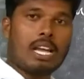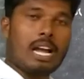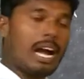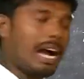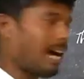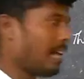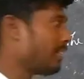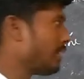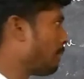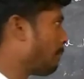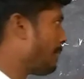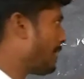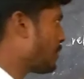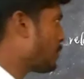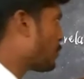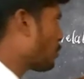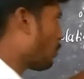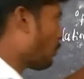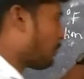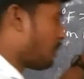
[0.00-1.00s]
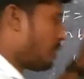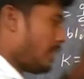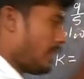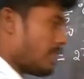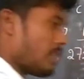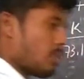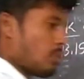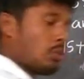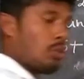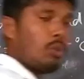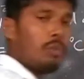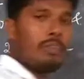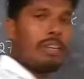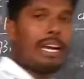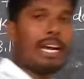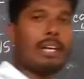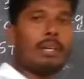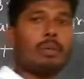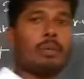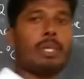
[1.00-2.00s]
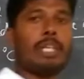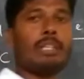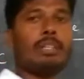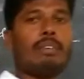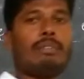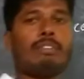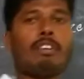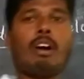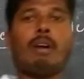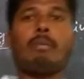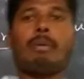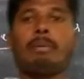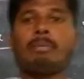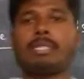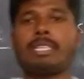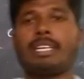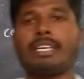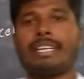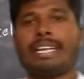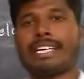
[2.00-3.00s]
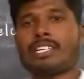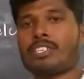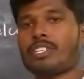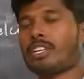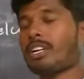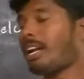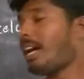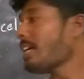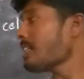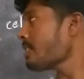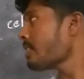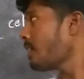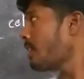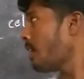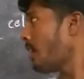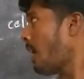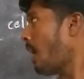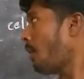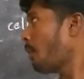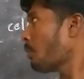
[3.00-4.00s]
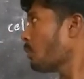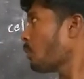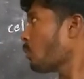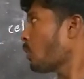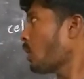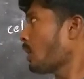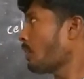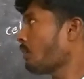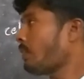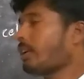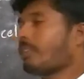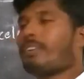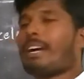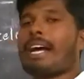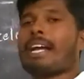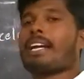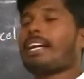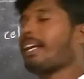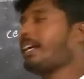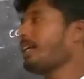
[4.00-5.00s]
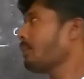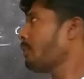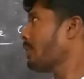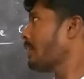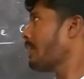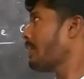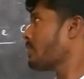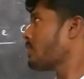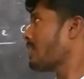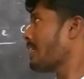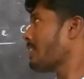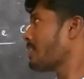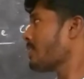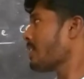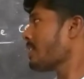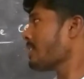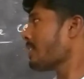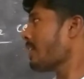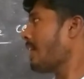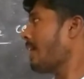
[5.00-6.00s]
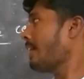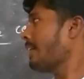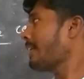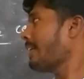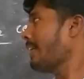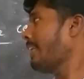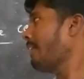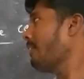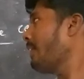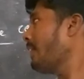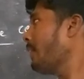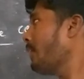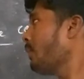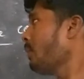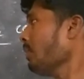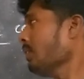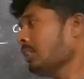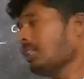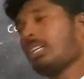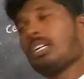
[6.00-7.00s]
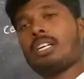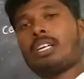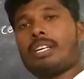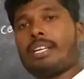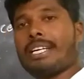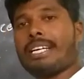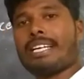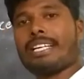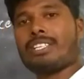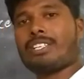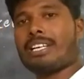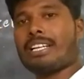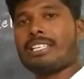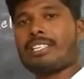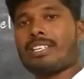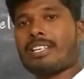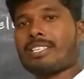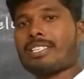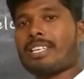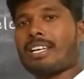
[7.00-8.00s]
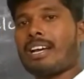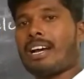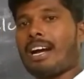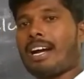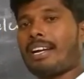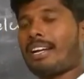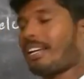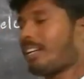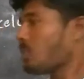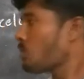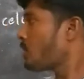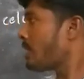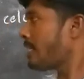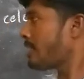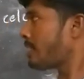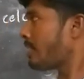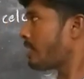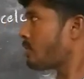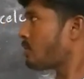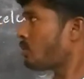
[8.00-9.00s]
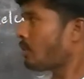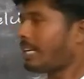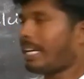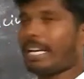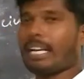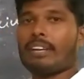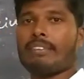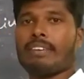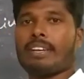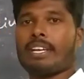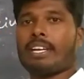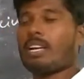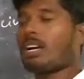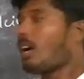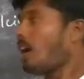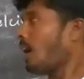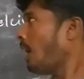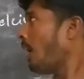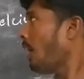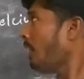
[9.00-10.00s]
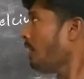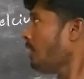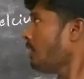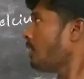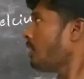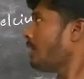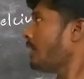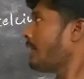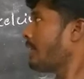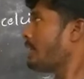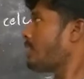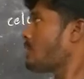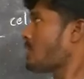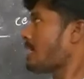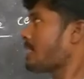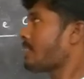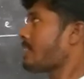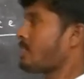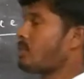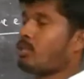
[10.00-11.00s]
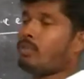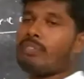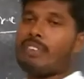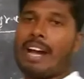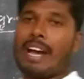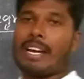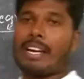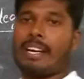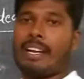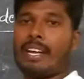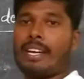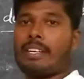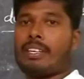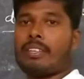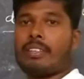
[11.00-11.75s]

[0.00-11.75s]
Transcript: On the basis of these two, we are doing the problems in next class. How to convert Fahrenheit to degree Celsius and Kelvin to degree Celsius, or degree Celsius to Kelvin, or degree Celsius to Fahrenheit.